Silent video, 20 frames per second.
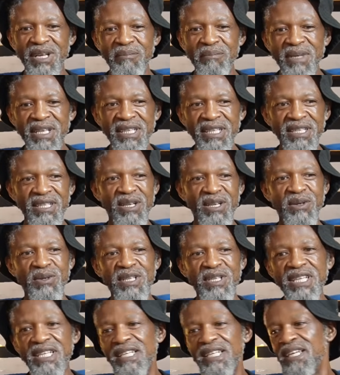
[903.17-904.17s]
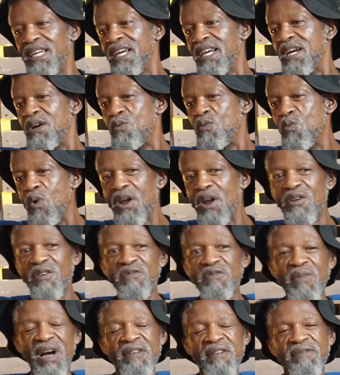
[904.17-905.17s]
I mean, including one
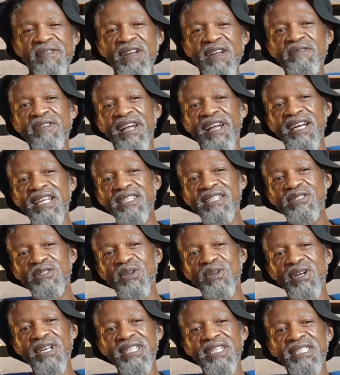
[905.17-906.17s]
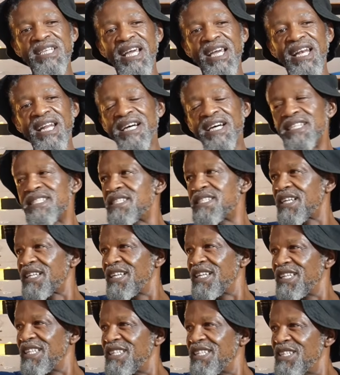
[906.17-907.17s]
of my favorite storytellers,
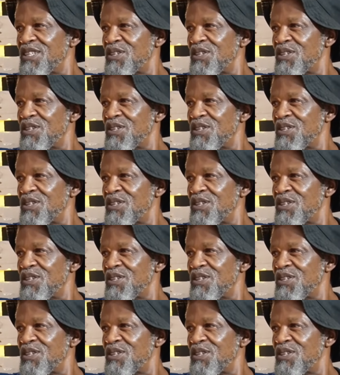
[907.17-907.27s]
Relidi